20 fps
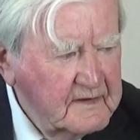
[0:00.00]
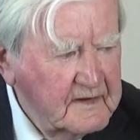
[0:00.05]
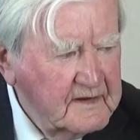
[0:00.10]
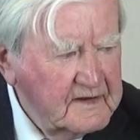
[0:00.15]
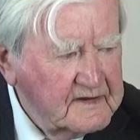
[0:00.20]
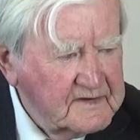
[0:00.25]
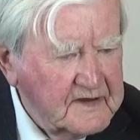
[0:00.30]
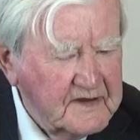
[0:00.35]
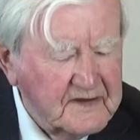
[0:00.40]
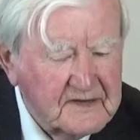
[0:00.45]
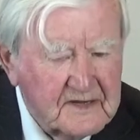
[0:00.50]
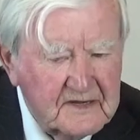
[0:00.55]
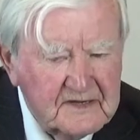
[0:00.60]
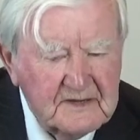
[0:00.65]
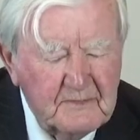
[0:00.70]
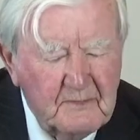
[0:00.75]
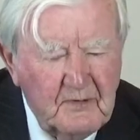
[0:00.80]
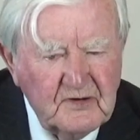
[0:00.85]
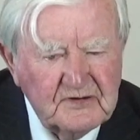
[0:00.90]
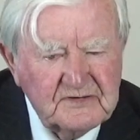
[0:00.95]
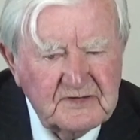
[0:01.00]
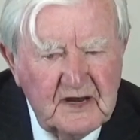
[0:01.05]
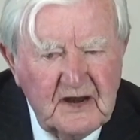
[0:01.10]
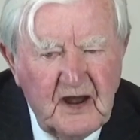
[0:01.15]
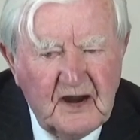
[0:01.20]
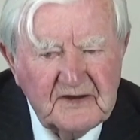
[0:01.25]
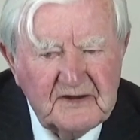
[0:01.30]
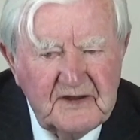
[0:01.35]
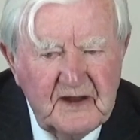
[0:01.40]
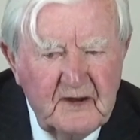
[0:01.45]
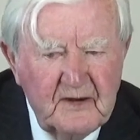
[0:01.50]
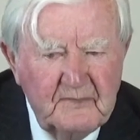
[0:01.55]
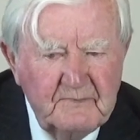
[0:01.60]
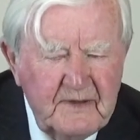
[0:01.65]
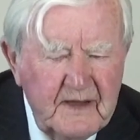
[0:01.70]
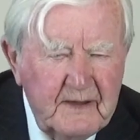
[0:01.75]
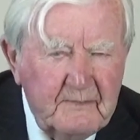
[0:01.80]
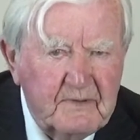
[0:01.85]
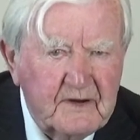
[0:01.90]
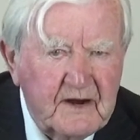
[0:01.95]
since they're supposed to lock down.
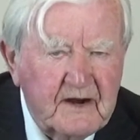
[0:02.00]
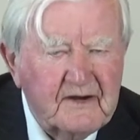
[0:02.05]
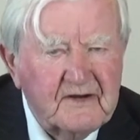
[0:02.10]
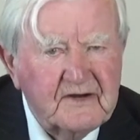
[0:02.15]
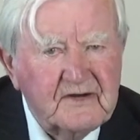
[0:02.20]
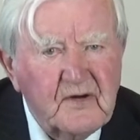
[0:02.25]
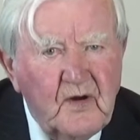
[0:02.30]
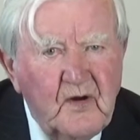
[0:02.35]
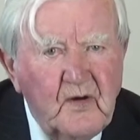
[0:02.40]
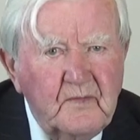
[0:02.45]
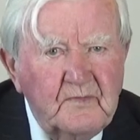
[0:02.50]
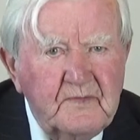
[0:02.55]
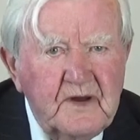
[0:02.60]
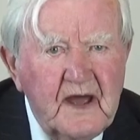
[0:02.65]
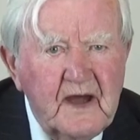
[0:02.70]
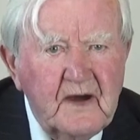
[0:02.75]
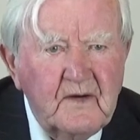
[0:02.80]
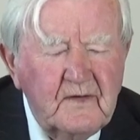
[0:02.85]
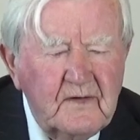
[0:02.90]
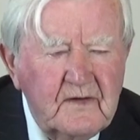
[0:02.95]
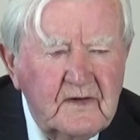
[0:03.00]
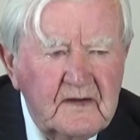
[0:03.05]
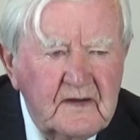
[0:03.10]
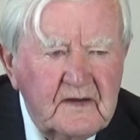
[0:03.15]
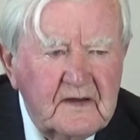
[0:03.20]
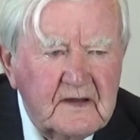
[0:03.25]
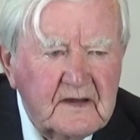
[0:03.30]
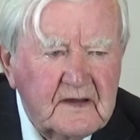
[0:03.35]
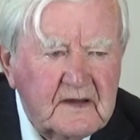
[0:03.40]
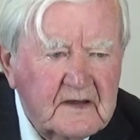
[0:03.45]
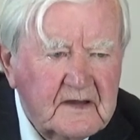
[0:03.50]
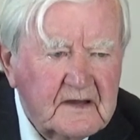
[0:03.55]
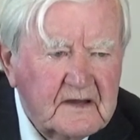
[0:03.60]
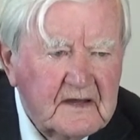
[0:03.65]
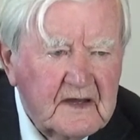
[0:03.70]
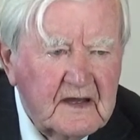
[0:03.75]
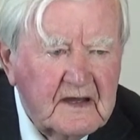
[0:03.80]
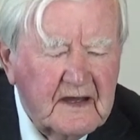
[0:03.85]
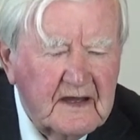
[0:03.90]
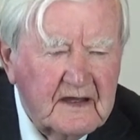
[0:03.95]
People are at home now.
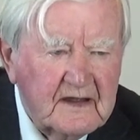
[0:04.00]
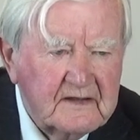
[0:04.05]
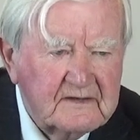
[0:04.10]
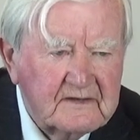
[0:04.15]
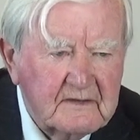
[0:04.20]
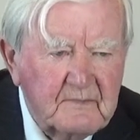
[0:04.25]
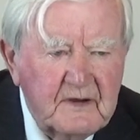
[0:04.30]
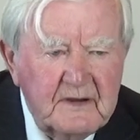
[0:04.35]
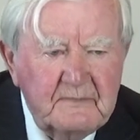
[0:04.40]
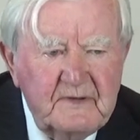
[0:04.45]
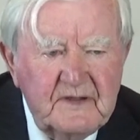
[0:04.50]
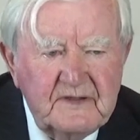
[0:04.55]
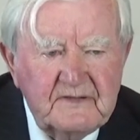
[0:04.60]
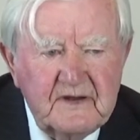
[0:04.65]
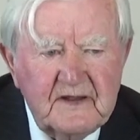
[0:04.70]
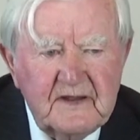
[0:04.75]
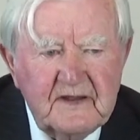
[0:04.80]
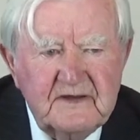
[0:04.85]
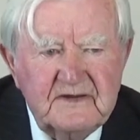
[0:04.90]
They might be drinking